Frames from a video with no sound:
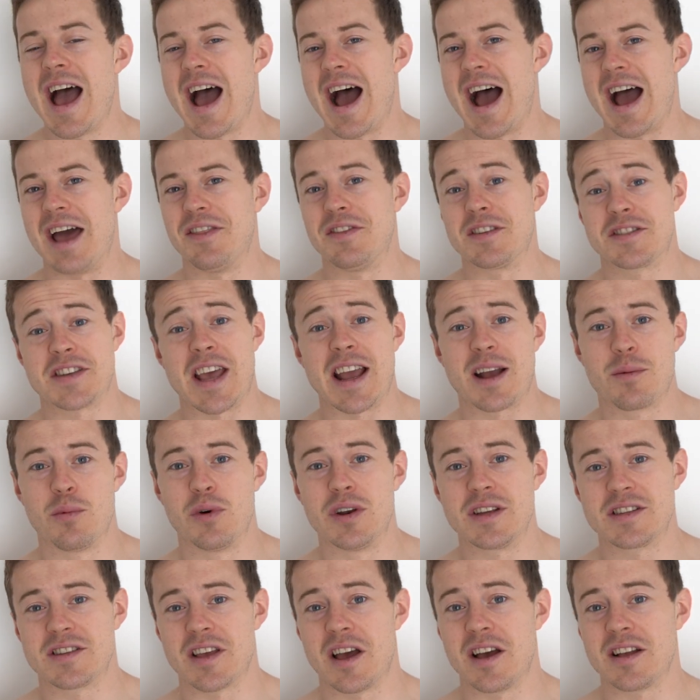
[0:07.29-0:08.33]
and the second
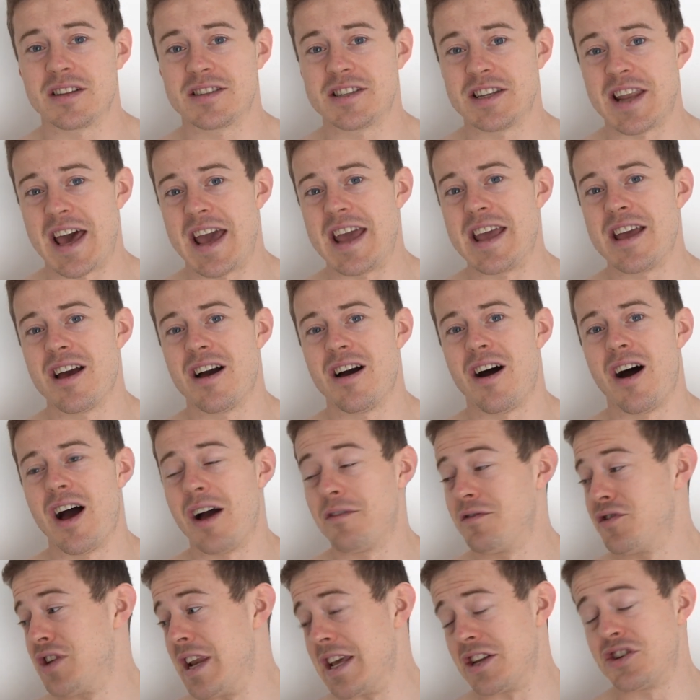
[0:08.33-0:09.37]
one is that today
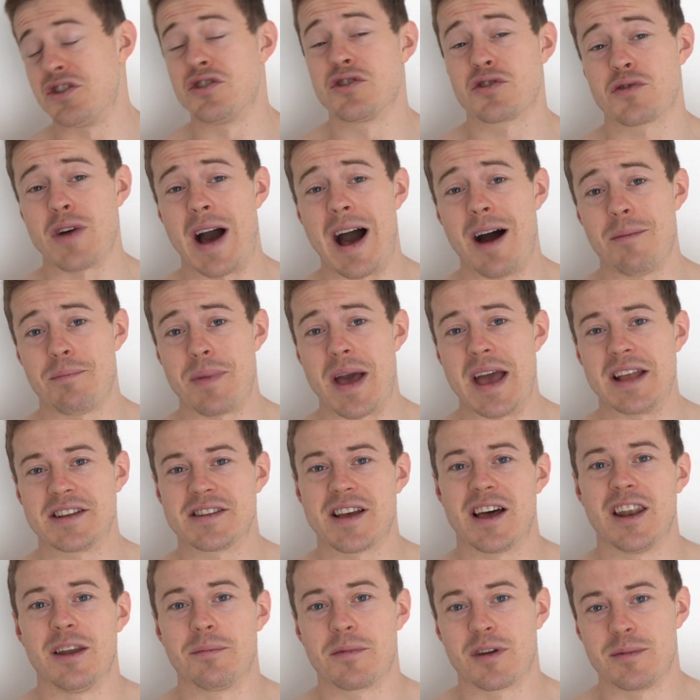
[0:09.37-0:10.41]
I've literally just got out of bed
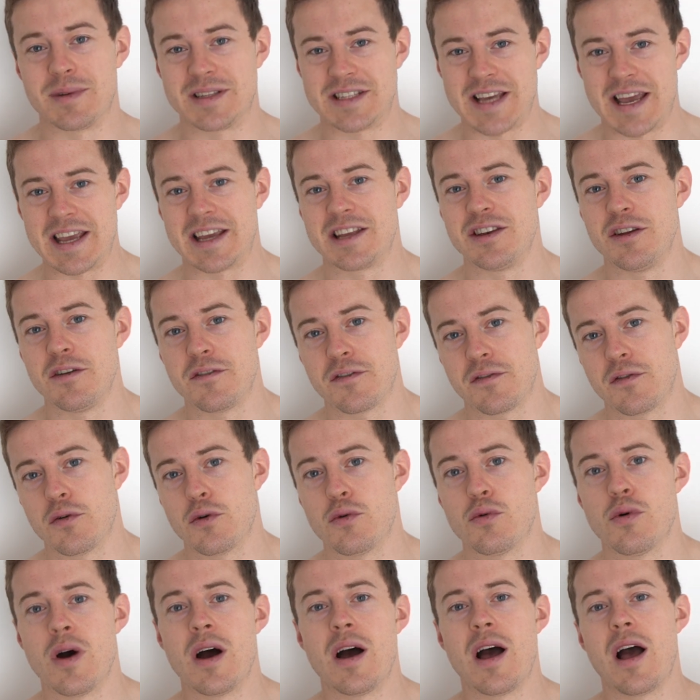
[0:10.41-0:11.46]
and I'm going to be taking you
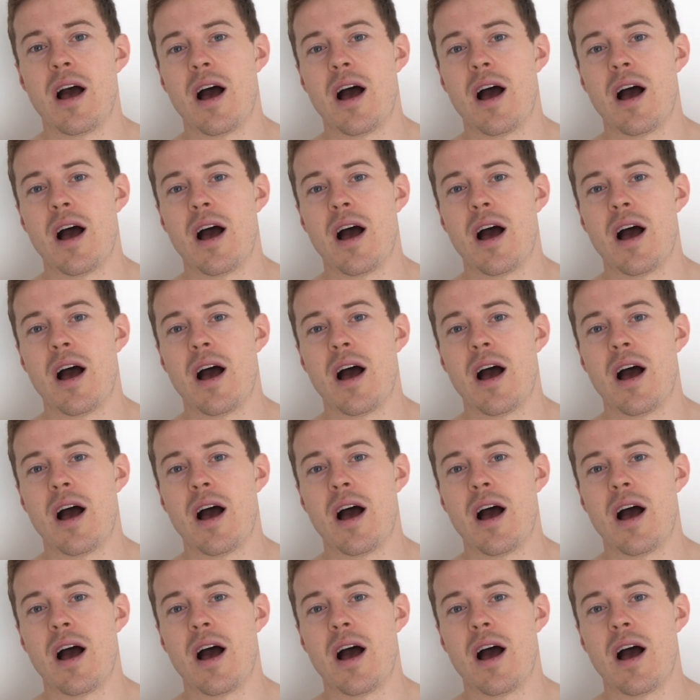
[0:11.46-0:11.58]
fucked